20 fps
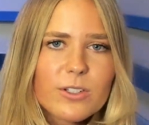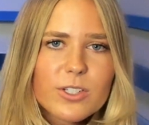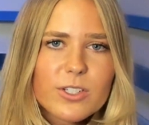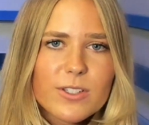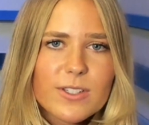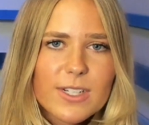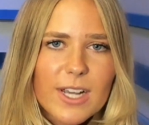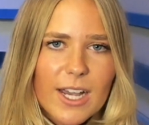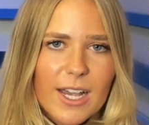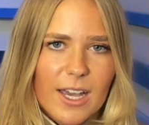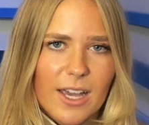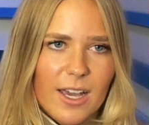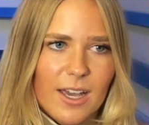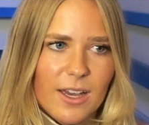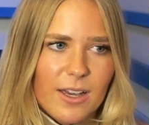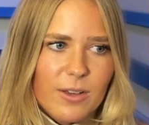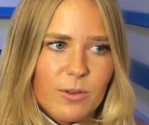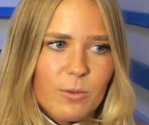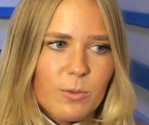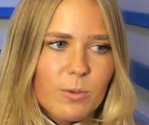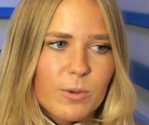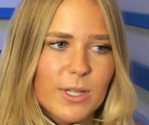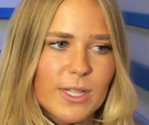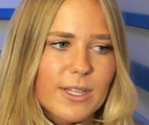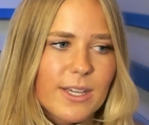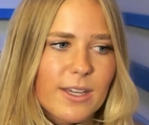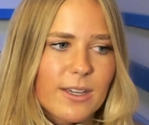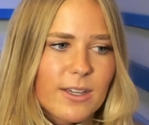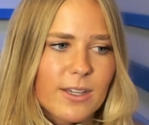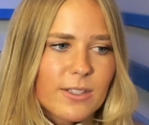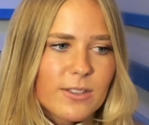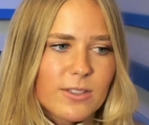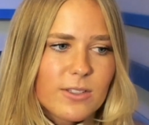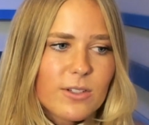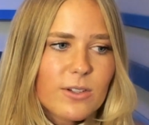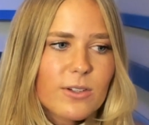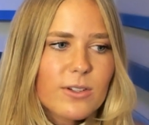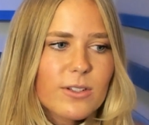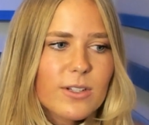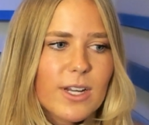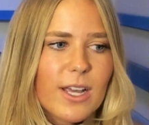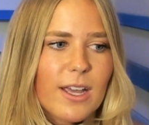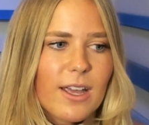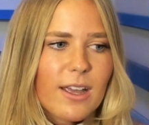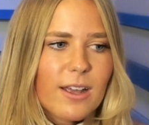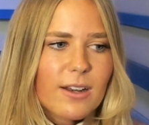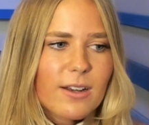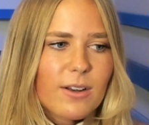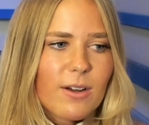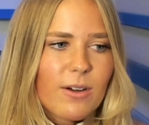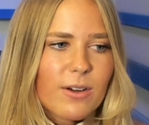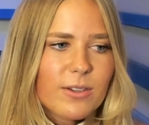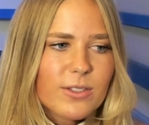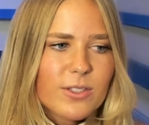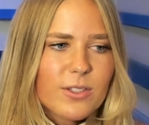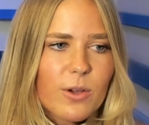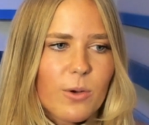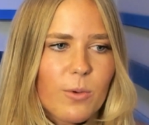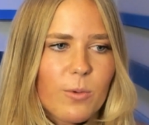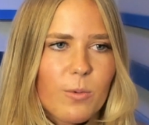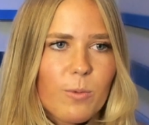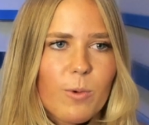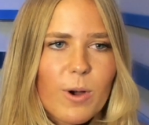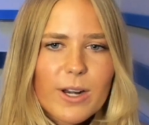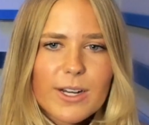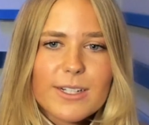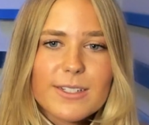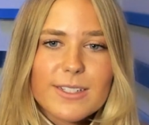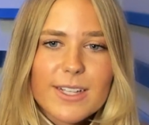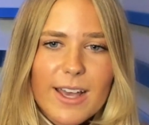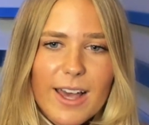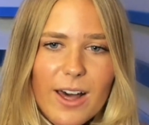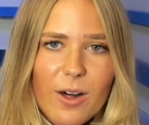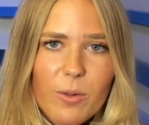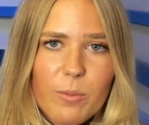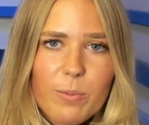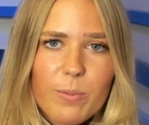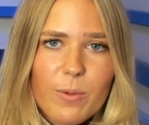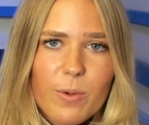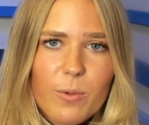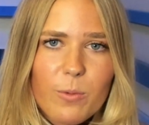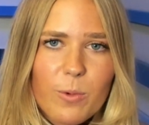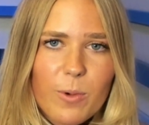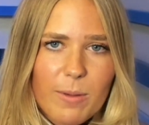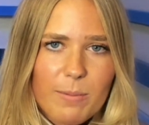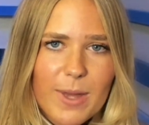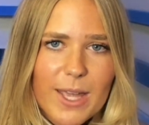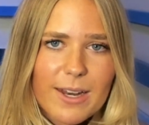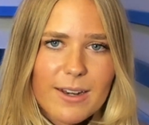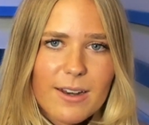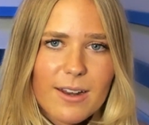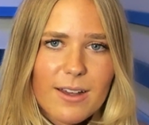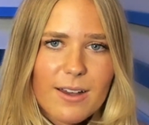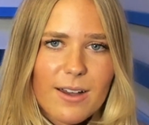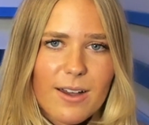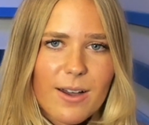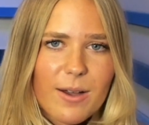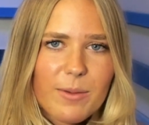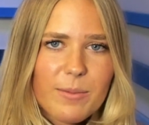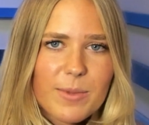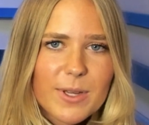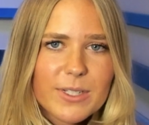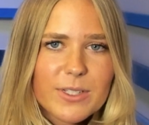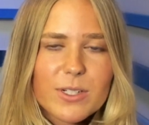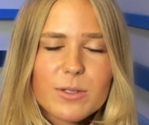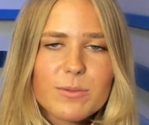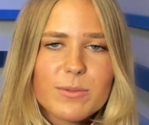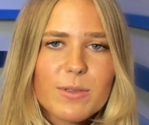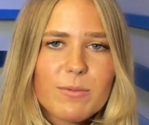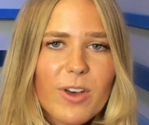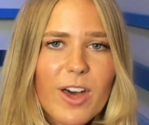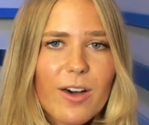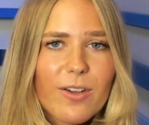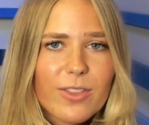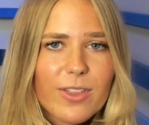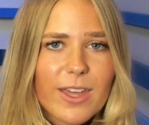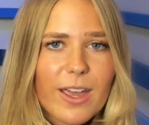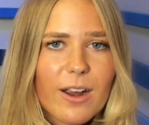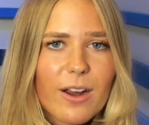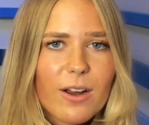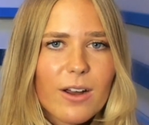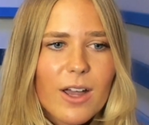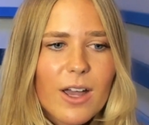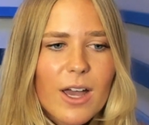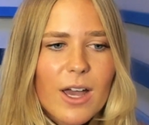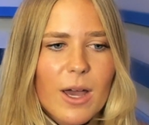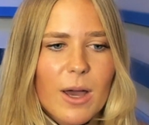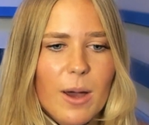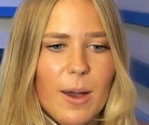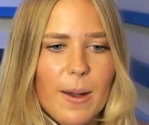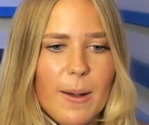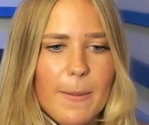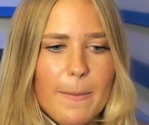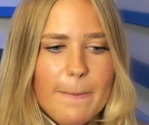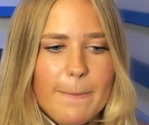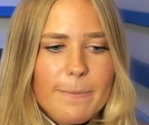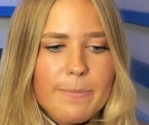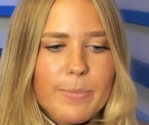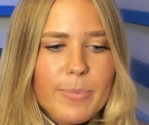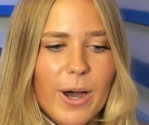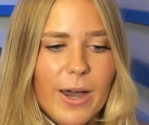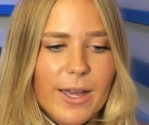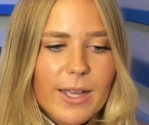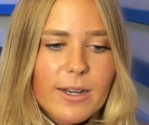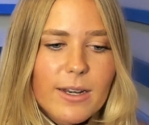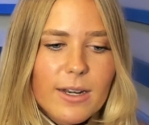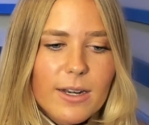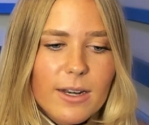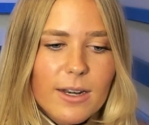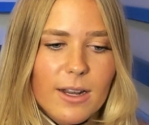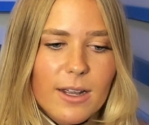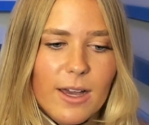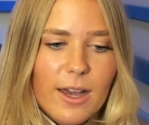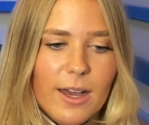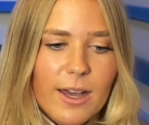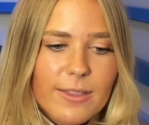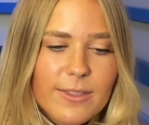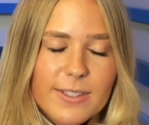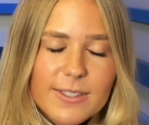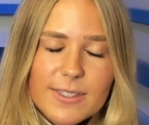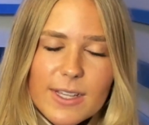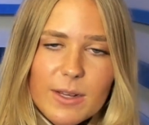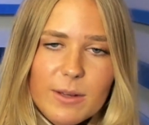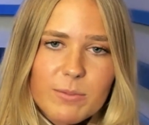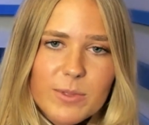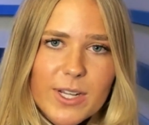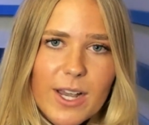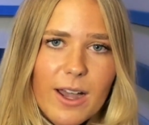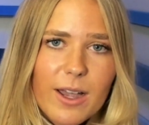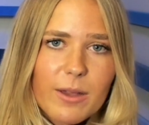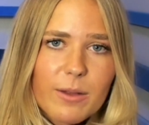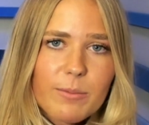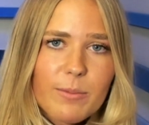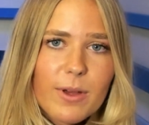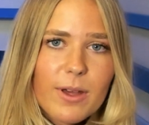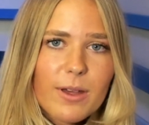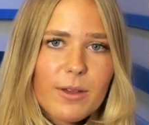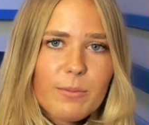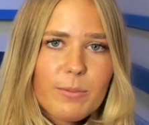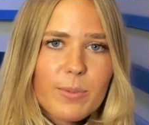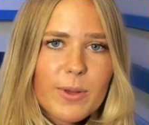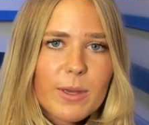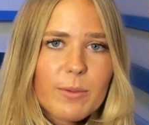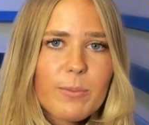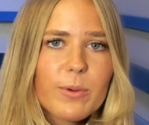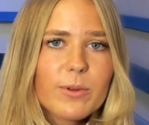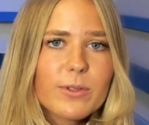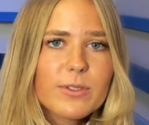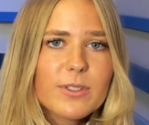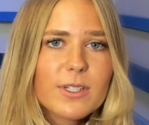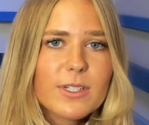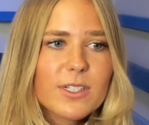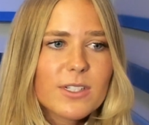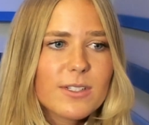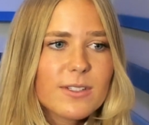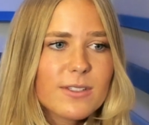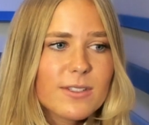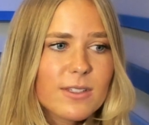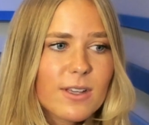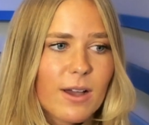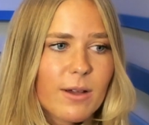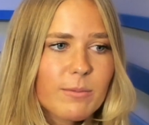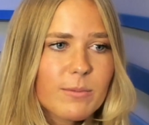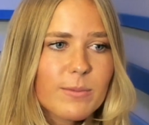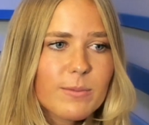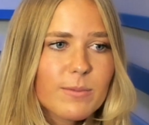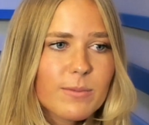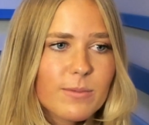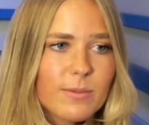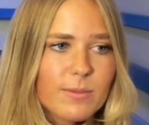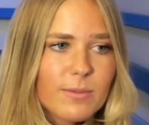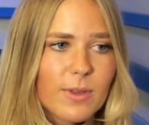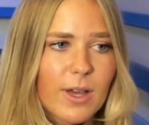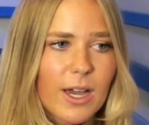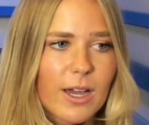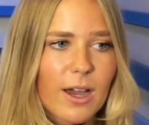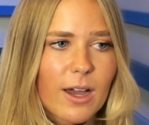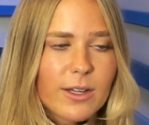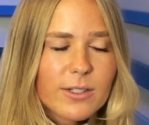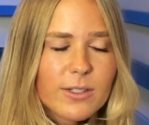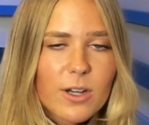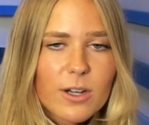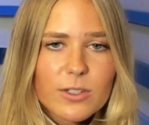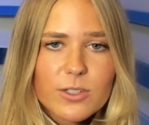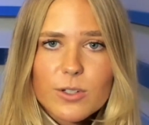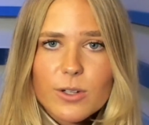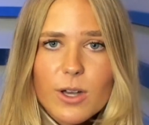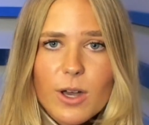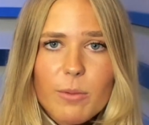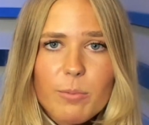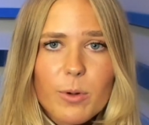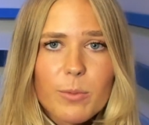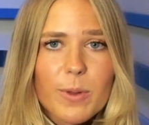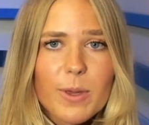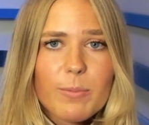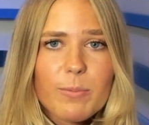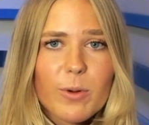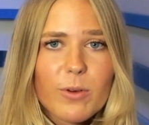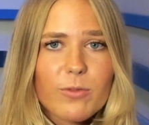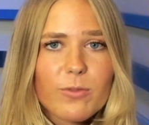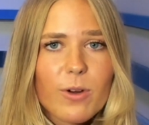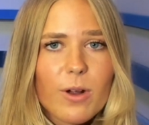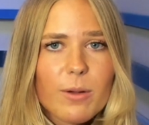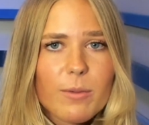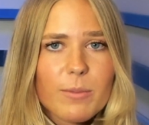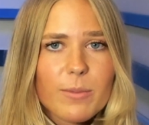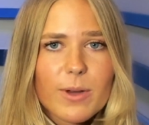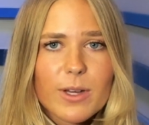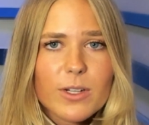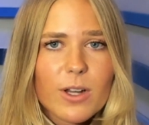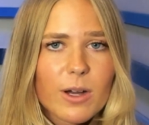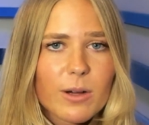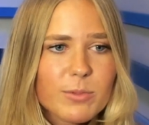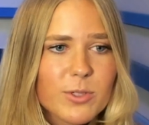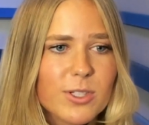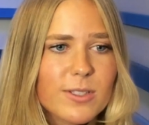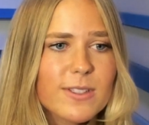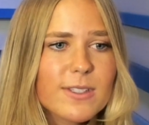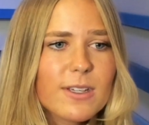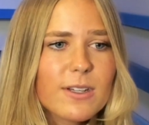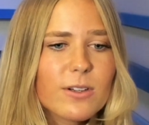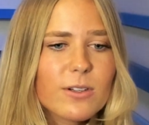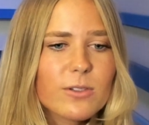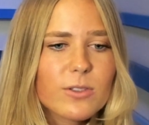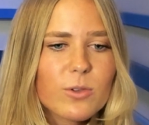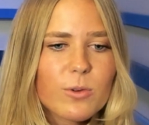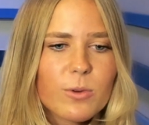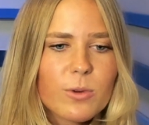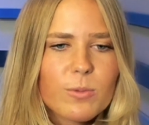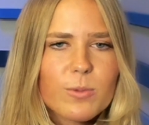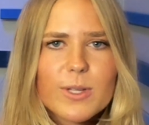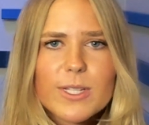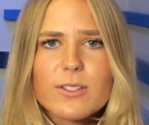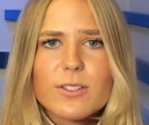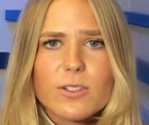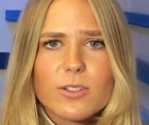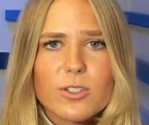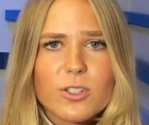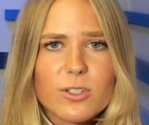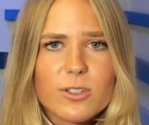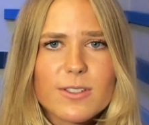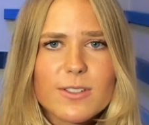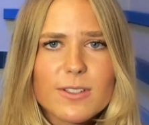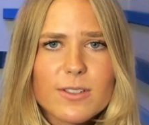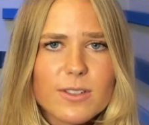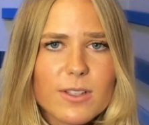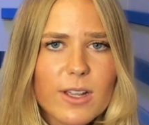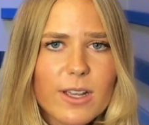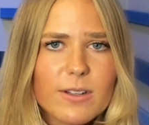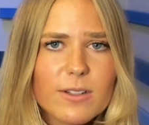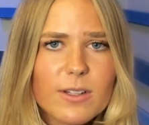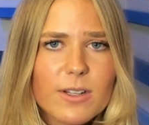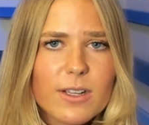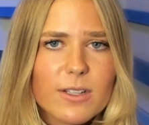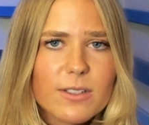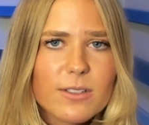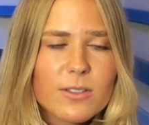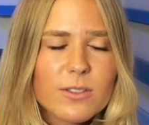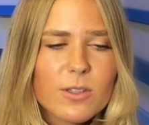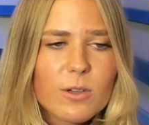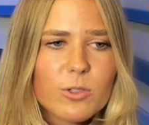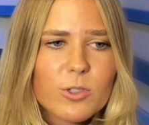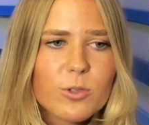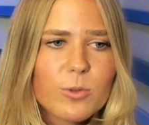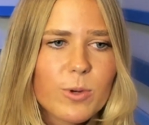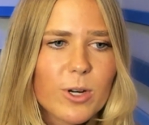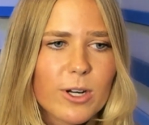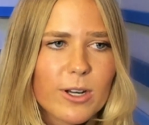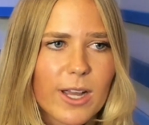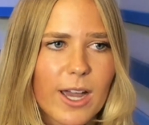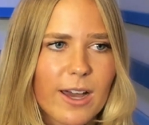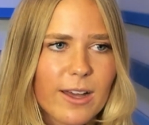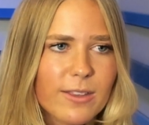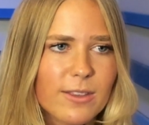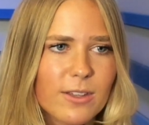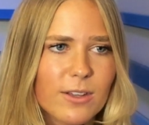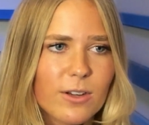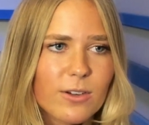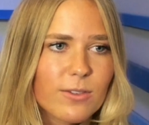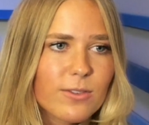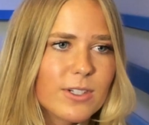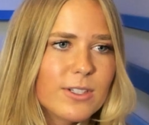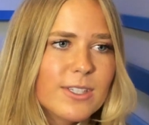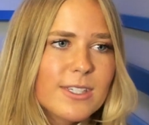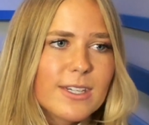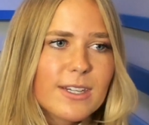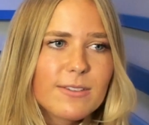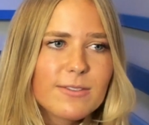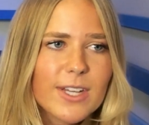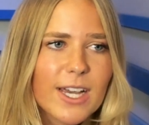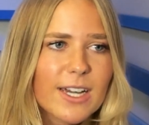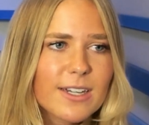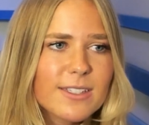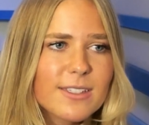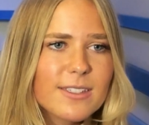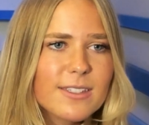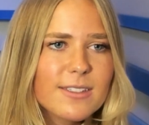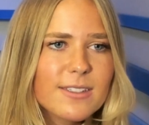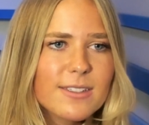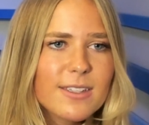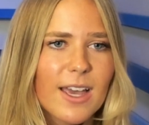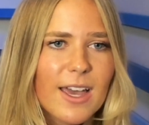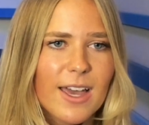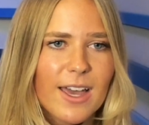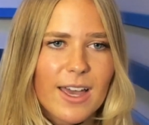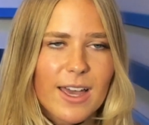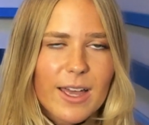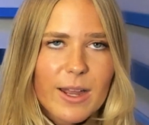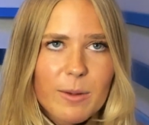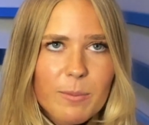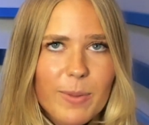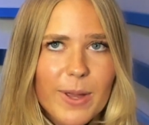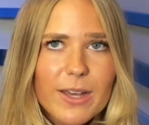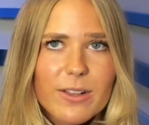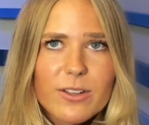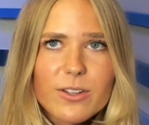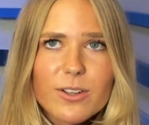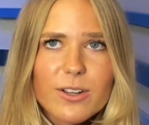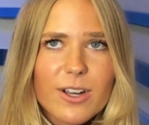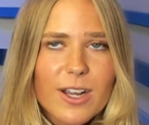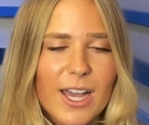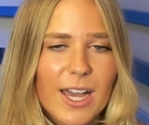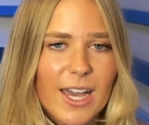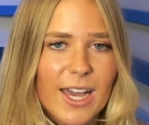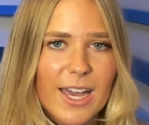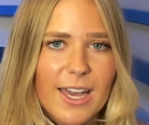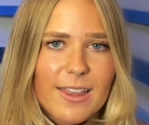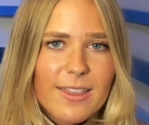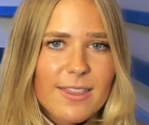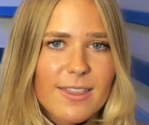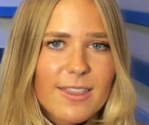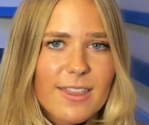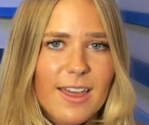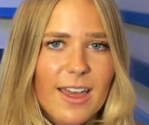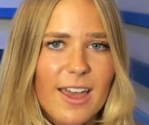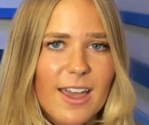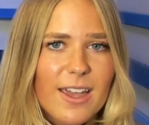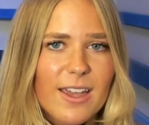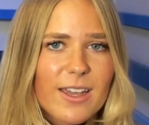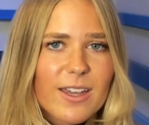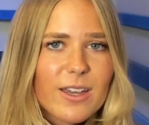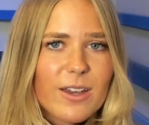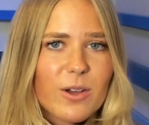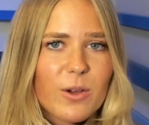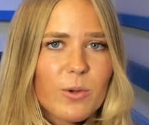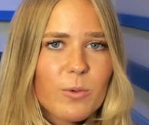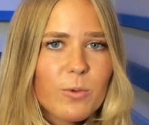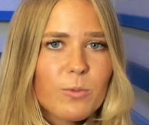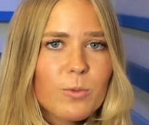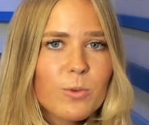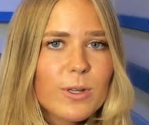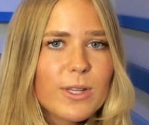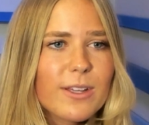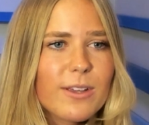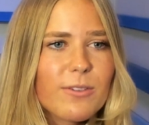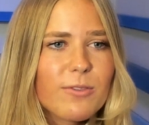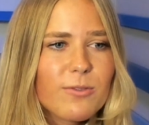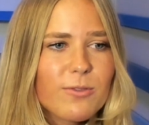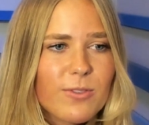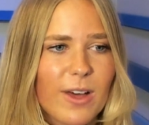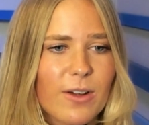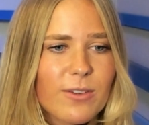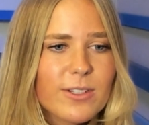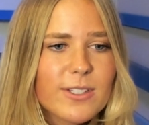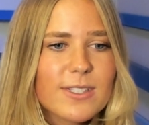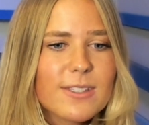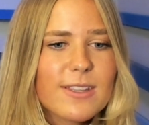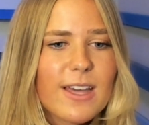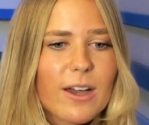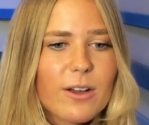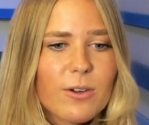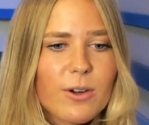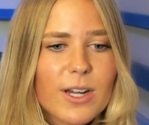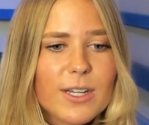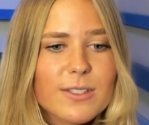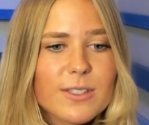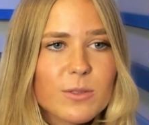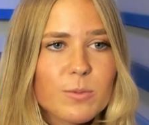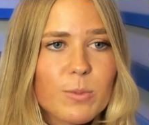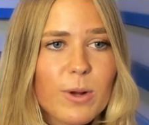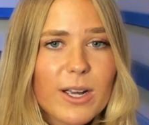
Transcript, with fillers: are just really concerned and also wanting to help women um, in terms of healthcare. But at the same time, people such as um, I, talked to a couple people from adoption centers or researchers and social work at the University of Texas and Baylor, and they really felt that crisis